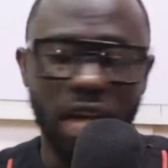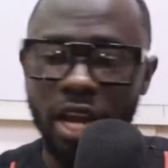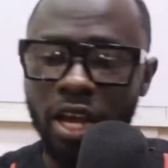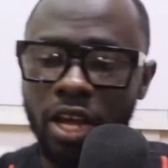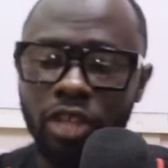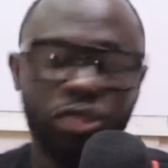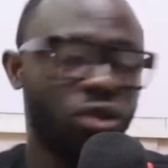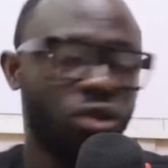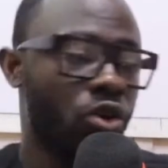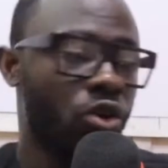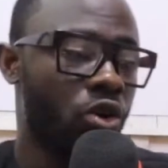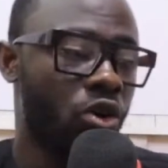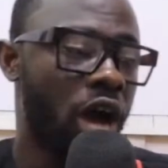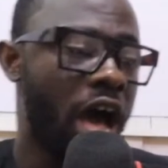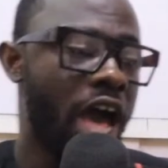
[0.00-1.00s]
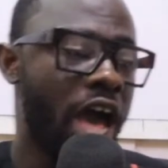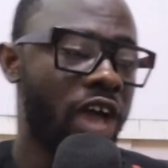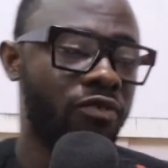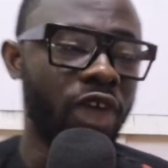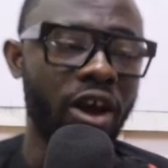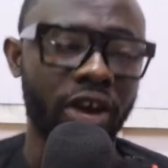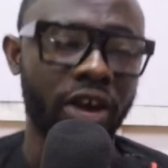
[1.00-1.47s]
So
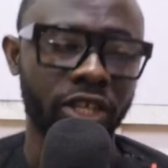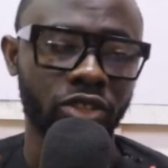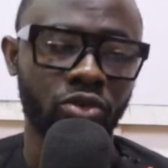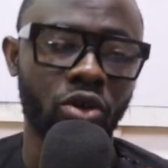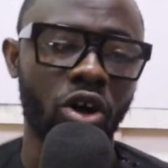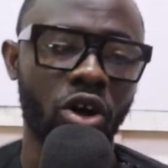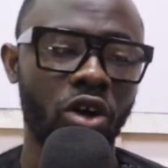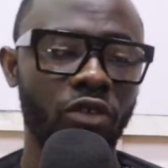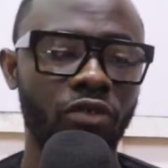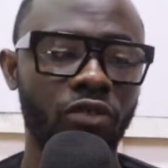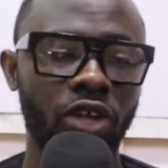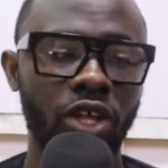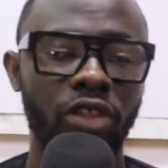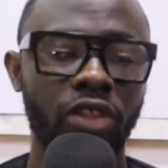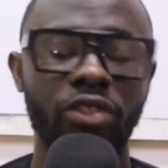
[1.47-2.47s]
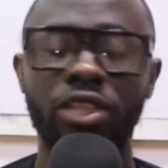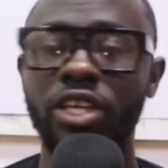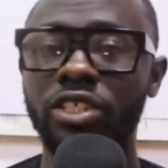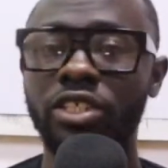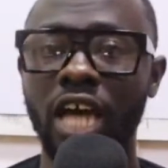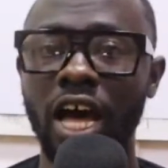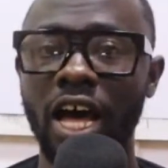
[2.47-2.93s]
IFRS 12, these
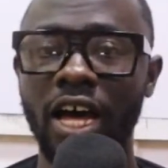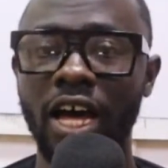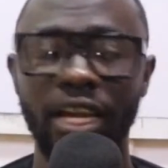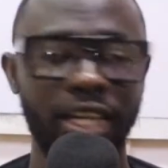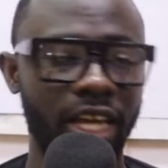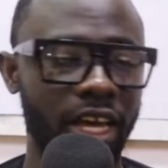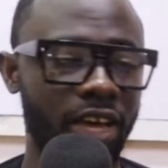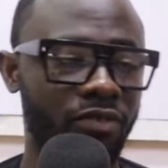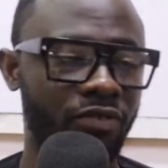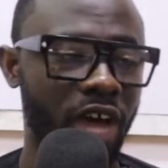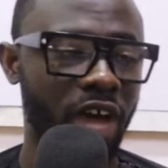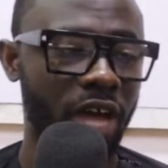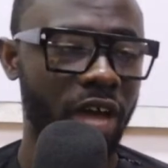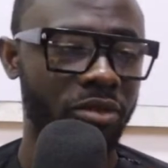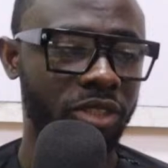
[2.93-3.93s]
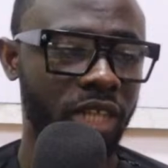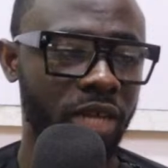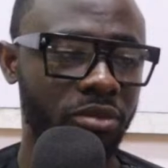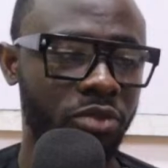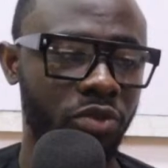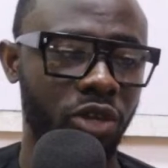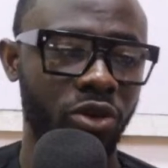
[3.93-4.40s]
are the five steps
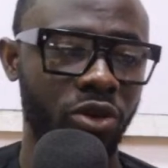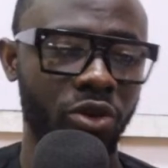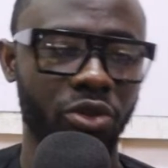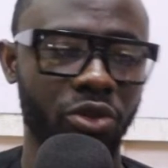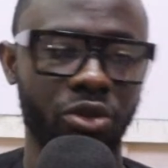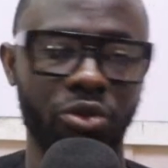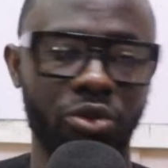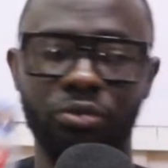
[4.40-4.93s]
we go through.